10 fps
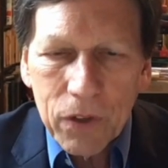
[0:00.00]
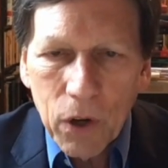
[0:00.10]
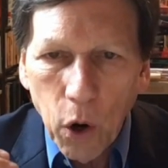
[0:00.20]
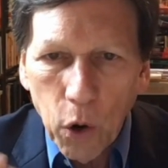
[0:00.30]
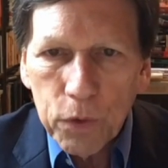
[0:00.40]

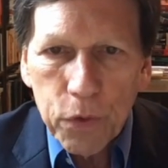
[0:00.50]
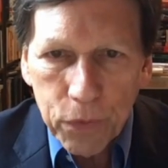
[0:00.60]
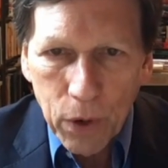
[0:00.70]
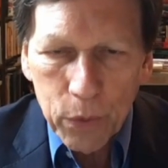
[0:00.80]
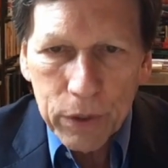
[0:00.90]
to
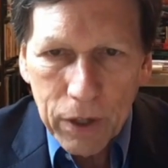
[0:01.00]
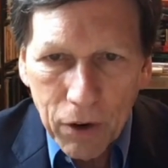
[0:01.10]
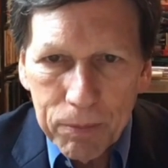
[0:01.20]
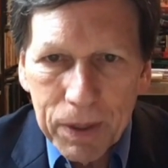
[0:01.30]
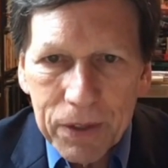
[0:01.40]
overthrow the
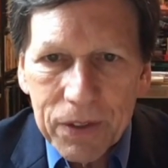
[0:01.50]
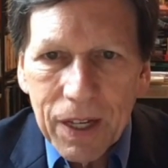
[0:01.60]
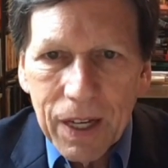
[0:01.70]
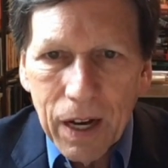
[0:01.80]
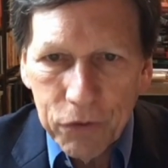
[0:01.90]
government
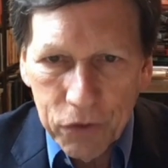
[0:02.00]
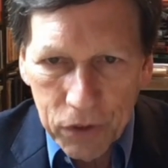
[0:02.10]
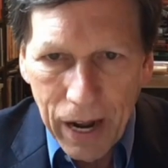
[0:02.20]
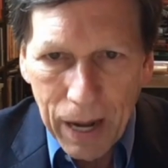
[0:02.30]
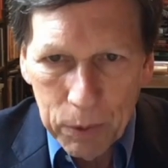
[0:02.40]
of
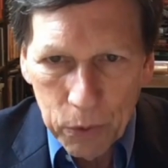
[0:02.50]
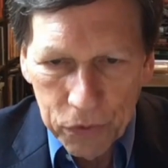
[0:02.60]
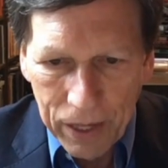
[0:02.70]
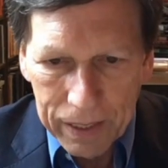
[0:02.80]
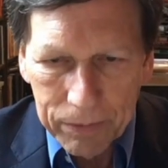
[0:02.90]
Saddam
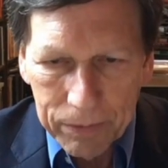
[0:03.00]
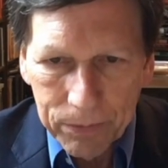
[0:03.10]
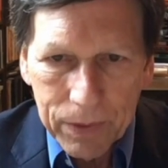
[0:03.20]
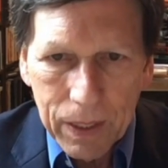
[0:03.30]
Hussein.